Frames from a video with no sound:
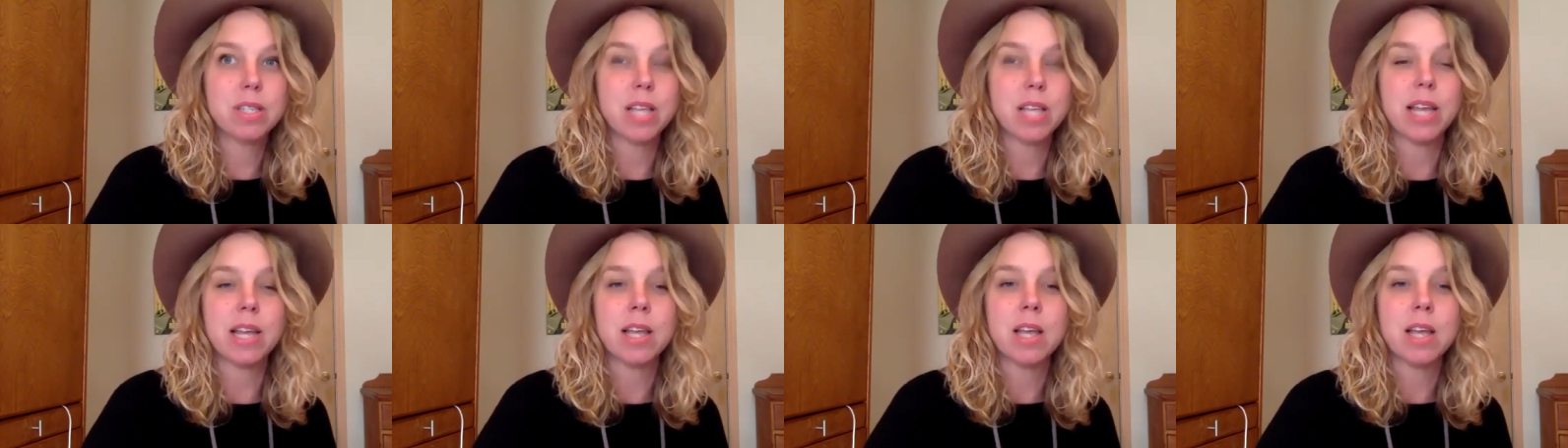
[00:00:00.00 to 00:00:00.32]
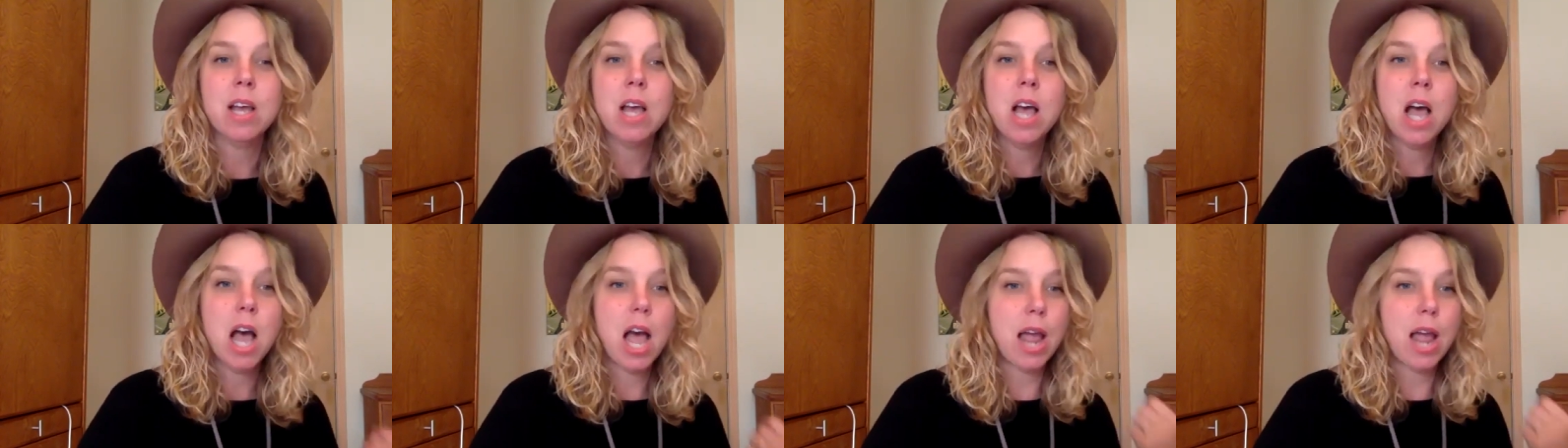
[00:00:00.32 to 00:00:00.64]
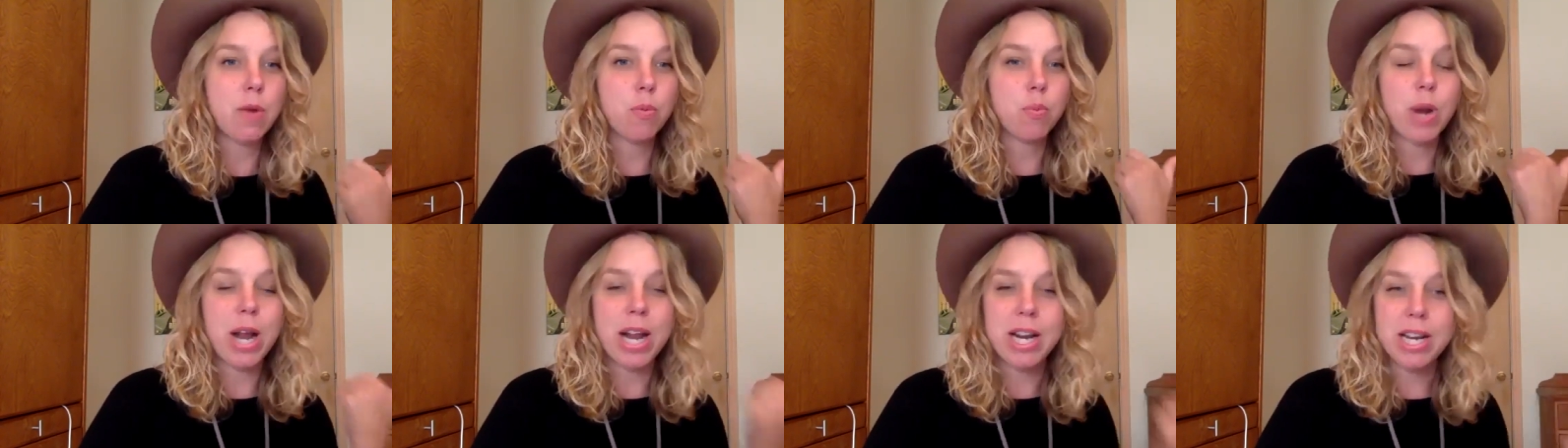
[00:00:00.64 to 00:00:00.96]
Like
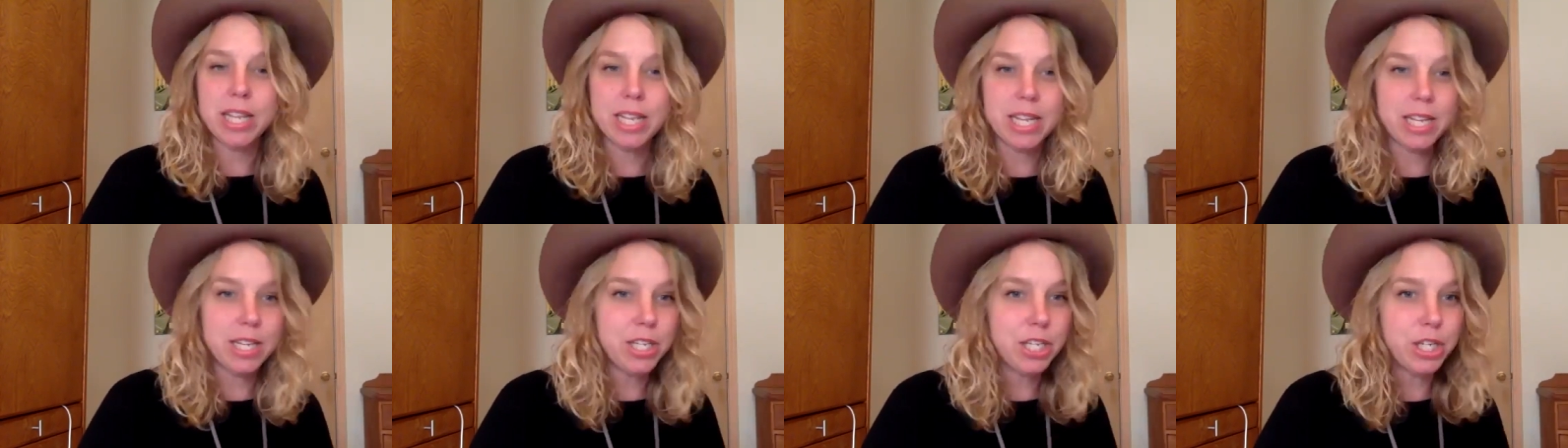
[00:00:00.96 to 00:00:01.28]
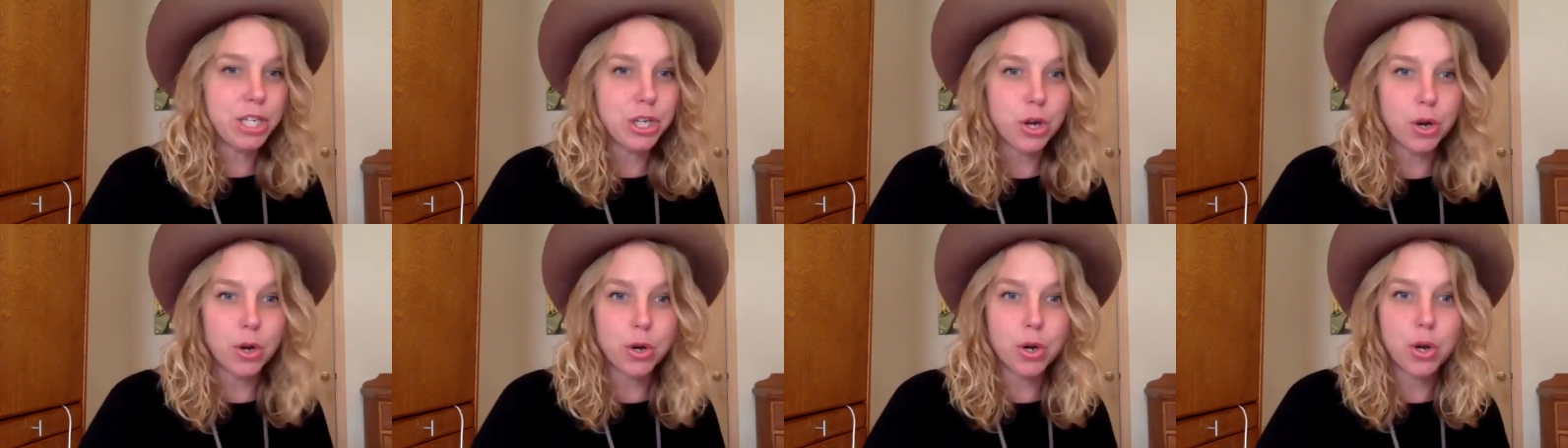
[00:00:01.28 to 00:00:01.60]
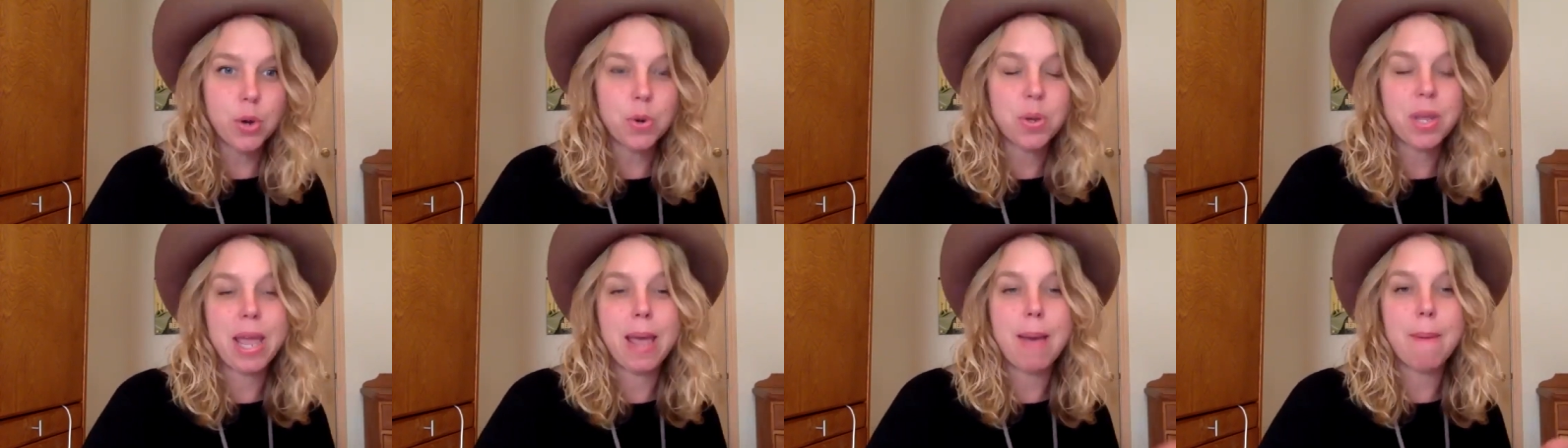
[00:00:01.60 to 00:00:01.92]
I ran an
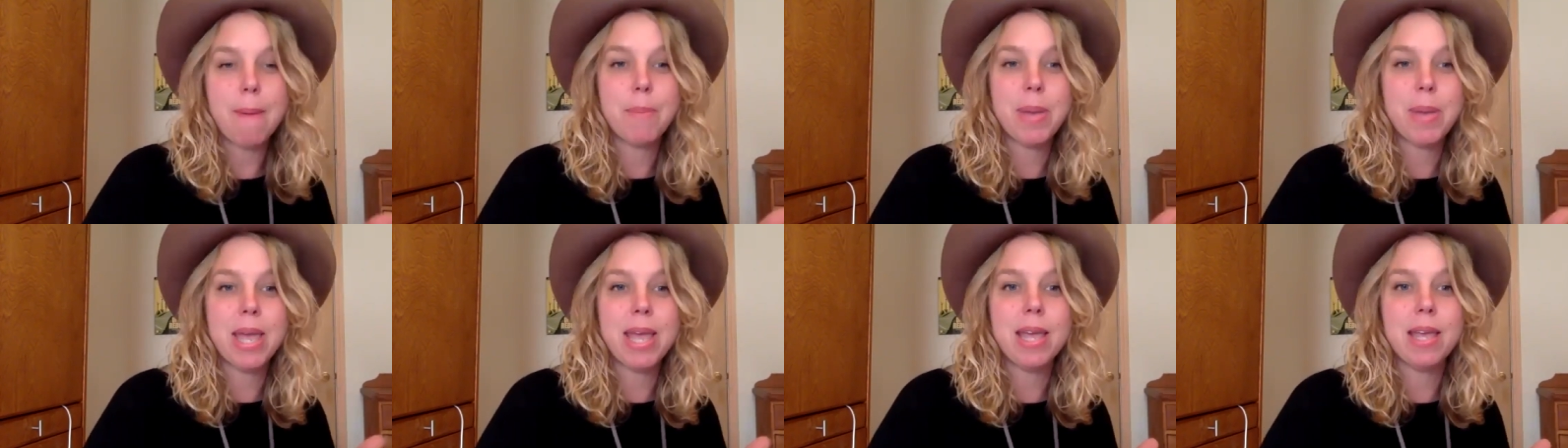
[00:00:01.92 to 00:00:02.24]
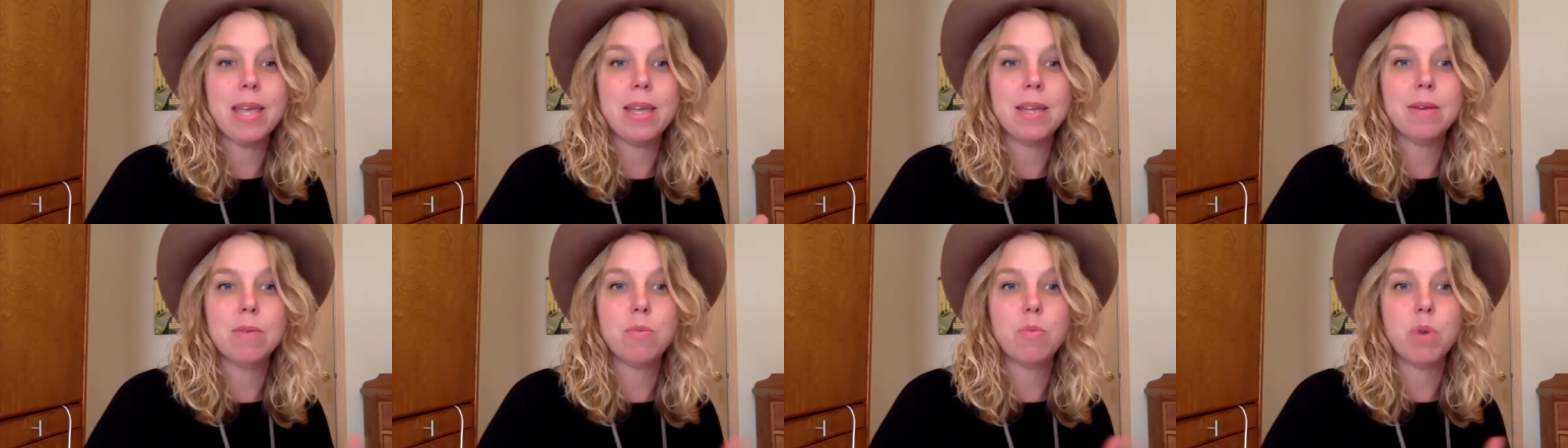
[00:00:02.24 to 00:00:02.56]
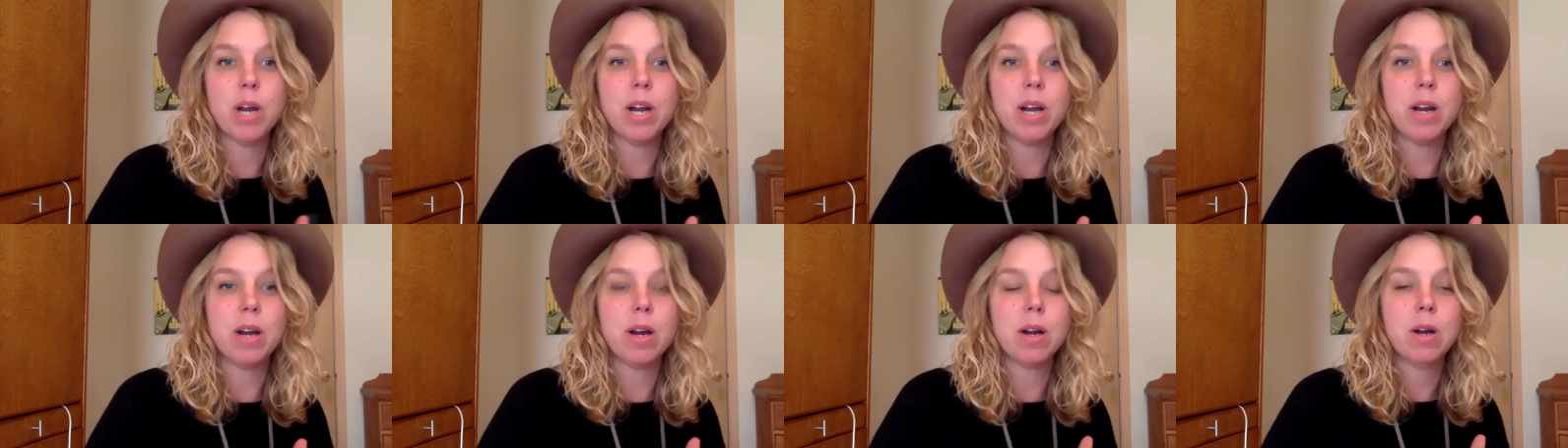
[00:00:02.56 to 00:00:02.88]
Indiegogo campaign
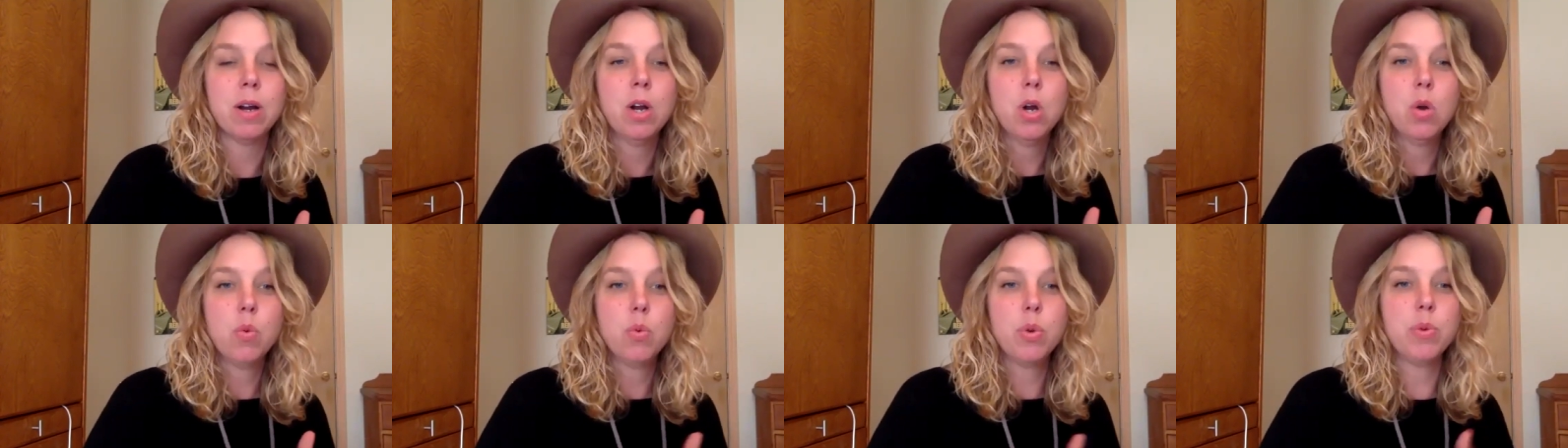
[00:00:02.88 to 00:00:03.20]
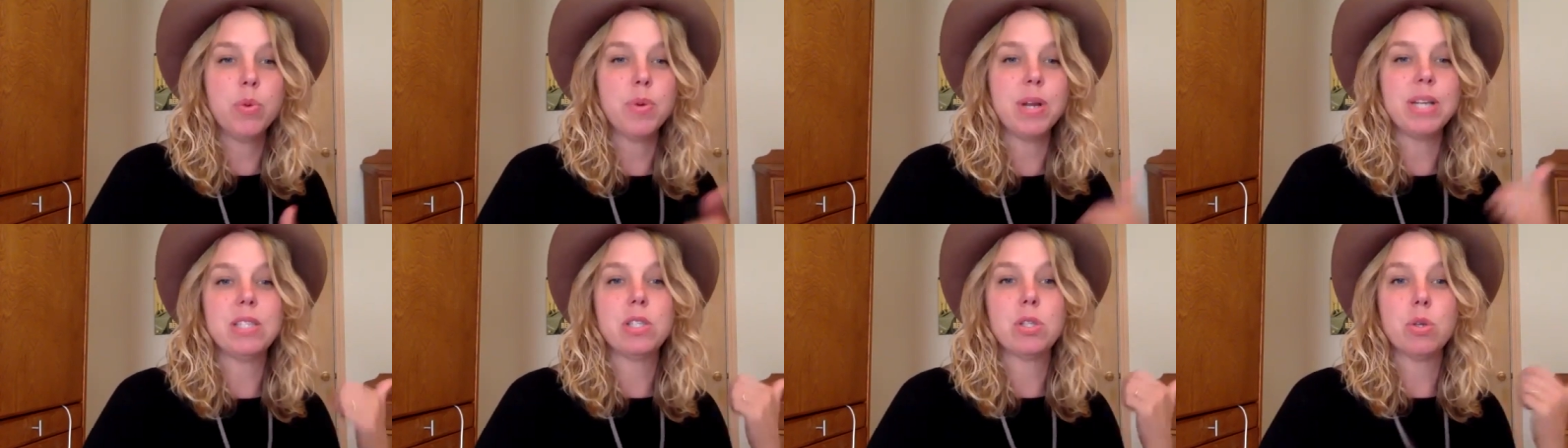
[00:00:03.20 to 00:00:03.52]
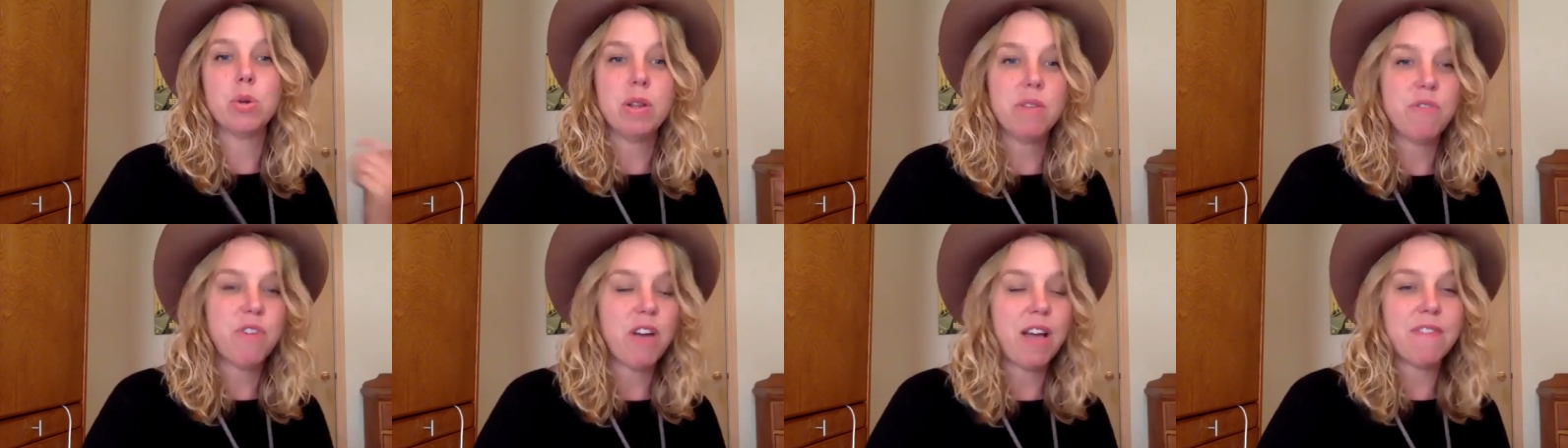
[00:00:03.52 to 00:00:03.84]
where we raised
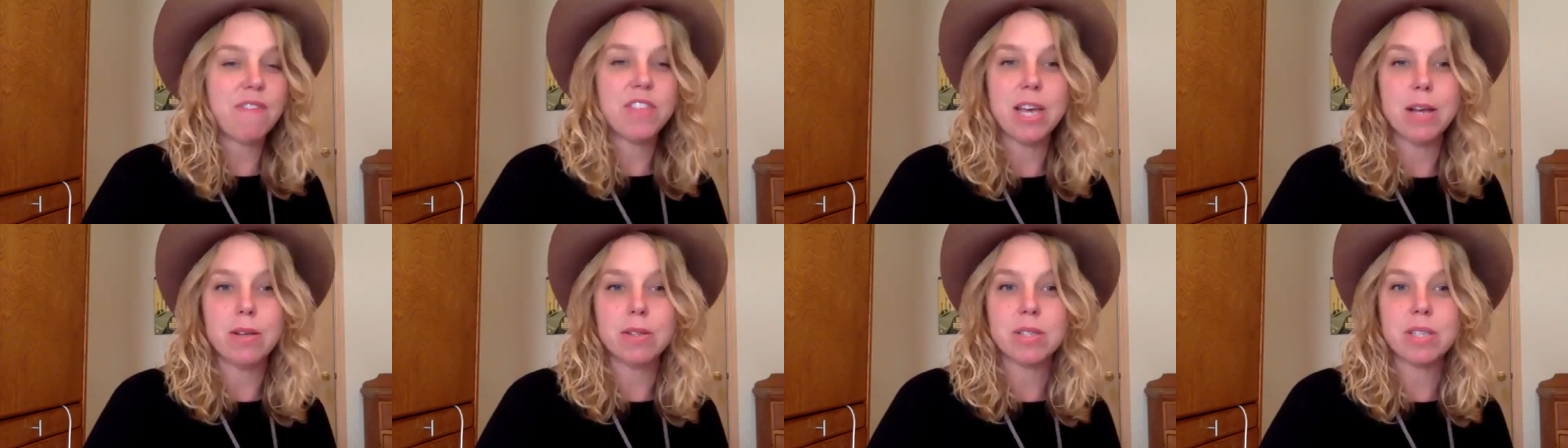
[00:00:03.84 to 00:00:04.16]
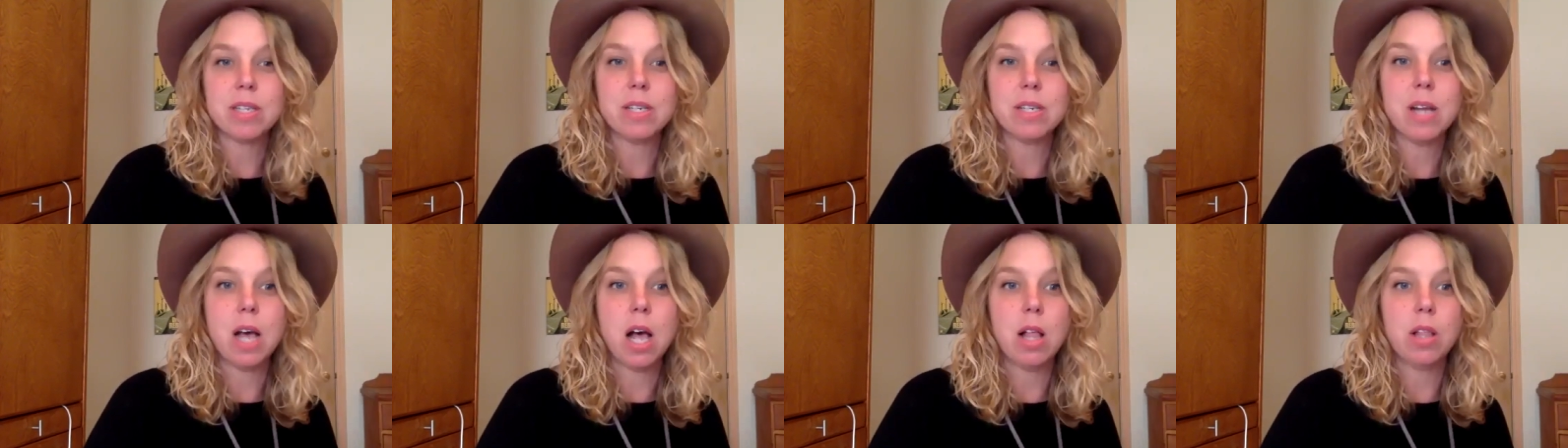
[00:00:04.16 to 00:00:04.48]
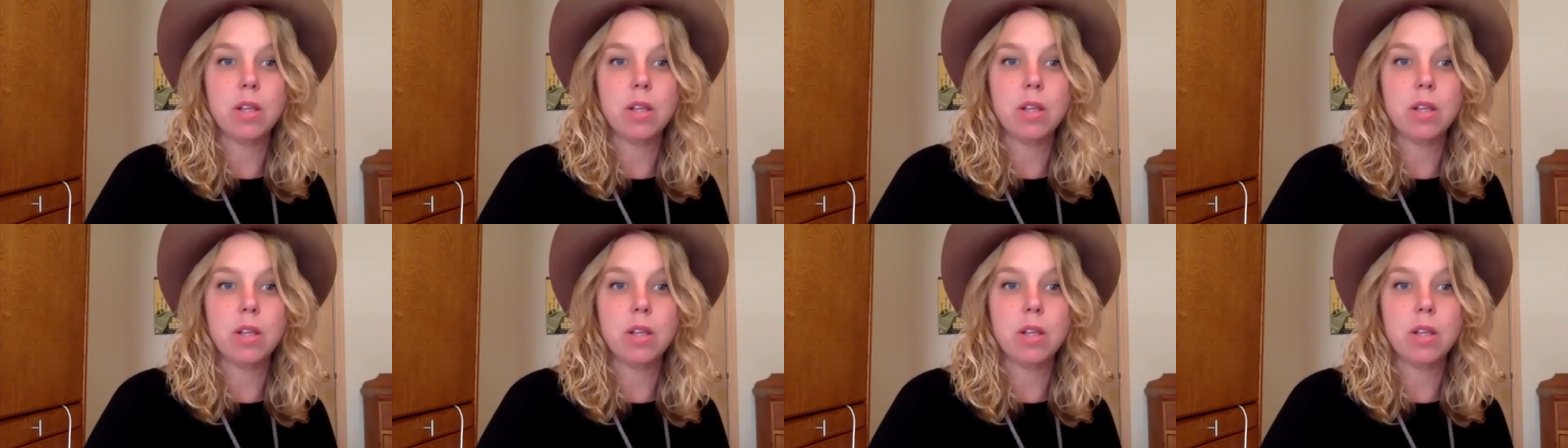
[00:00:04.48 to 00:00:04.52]
$35,000